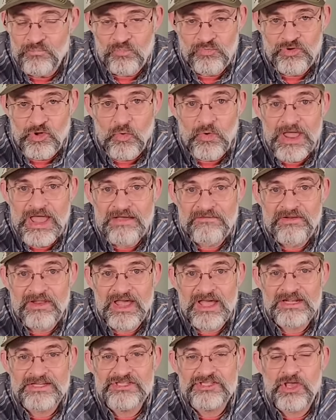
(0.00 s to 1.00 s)
Don't have a
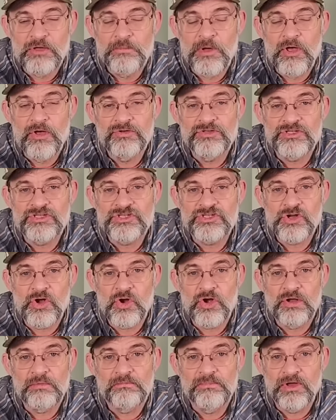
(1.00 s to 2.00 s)
lot of subos that
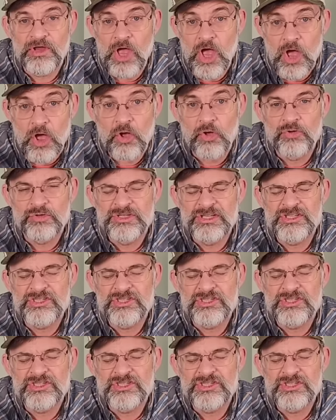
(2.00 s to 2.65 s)
start because